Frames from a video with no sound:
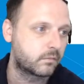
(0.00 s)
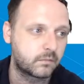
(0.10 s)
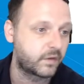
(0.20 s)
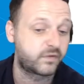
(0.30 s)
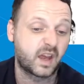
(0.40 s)

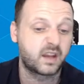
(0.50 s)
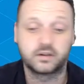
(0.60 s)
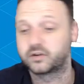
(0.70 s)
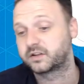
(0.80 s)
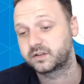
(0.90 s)
If that
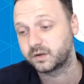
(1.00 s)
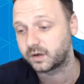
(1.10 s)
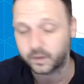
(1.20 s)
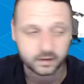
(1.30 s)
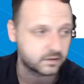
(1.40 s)
interests you
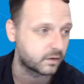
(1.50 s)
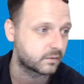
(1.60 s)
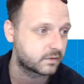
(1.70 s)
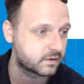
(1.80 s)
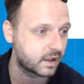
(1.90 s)
anyway. So
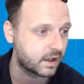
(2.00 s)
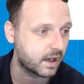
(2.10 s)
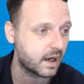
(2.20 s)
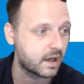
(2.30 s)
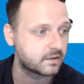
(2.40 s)
take care,
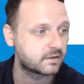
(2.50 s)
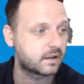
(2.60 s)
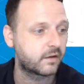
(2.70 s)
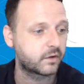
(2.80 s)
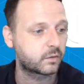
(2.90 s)
guys.
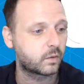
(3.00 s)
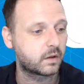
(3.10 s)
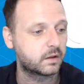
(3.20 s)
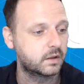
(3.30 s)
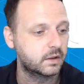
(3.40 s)
Have a good
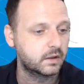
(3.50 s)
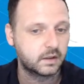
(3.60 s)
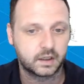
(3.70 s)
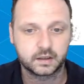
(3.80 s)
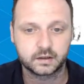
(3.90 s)
one.
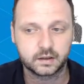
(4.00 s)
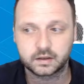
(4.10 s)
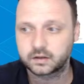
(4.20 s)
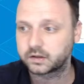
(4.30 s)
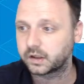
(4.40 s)
And
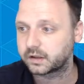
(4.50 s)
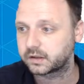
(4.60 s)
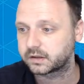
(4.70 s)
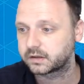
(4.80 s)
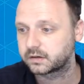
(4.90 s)
good luck.
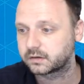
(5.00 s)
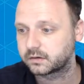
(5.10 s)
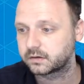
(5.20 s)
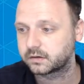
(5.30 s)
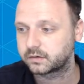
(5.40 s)

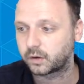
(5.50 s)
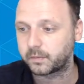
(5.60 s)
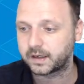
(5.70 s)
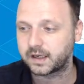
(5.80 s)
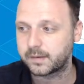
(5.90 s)
Don't
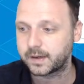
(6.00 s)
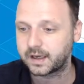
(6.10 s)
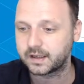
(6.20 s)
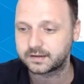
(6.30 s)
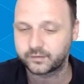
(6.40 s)
make any big
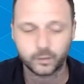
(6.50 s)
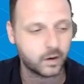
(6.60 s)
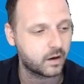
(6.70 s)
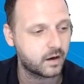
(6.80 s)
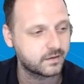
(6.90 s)
hits if you
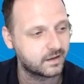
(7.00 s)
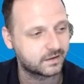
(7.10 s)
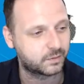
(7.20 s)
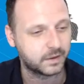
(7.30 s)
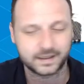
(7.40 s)
want carded
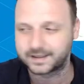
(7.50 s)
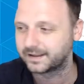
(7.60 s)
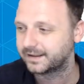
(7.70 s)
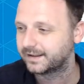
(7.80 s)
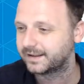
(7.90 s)
next week.
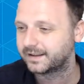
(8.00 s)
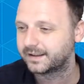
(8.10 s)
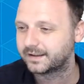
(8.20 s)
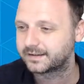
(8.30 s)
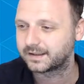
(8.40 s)

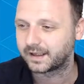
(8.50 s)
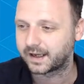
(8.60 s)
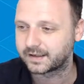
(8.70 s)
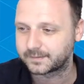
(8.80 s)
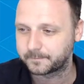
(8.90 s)
See you later,
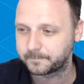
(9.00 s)
guys.